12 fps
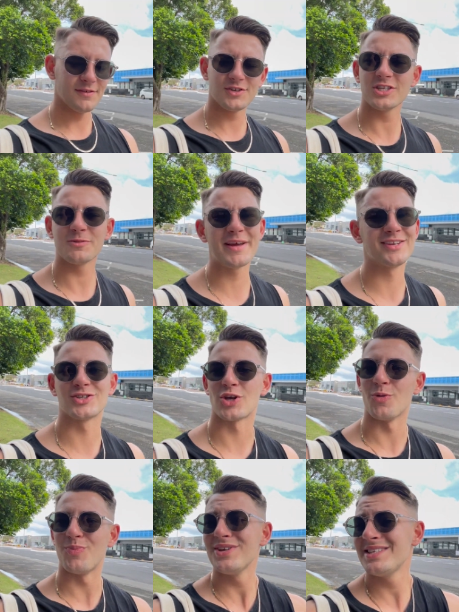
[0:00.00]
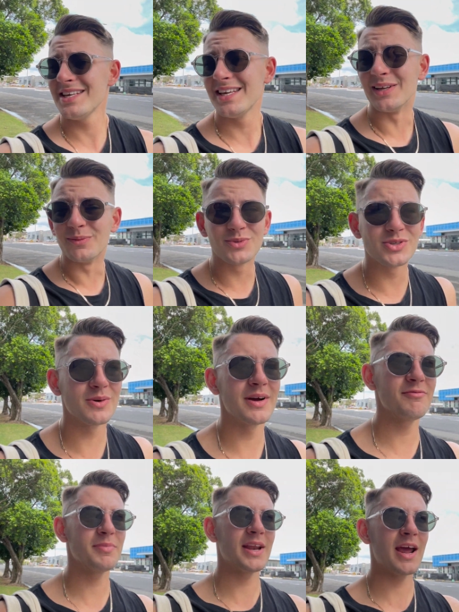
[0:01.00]
just been so busy, so I
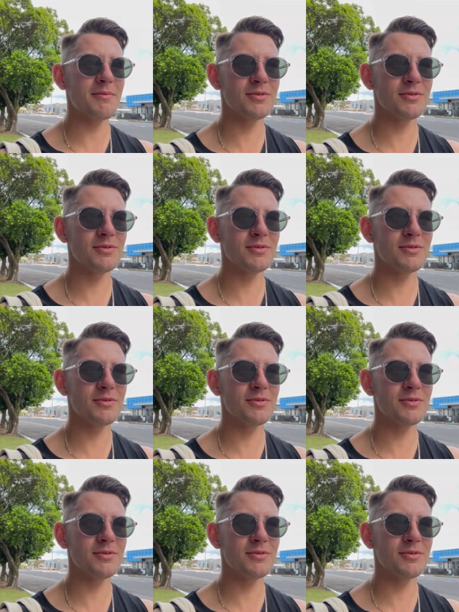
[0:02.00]
haven't been able